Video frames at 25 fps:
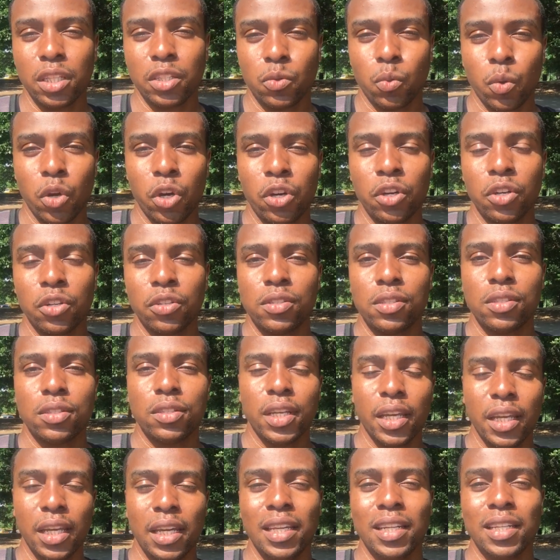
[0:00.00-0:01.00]
these
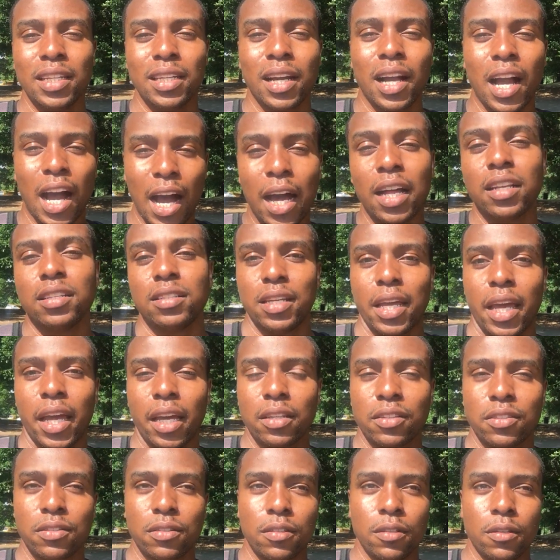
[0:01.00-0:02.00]
words in
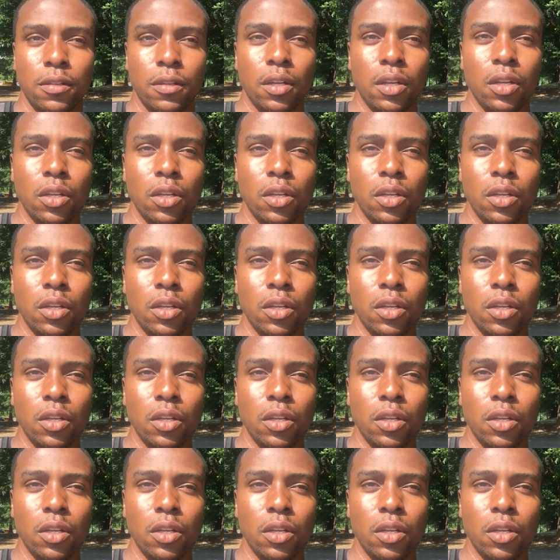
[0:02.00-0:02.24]
context.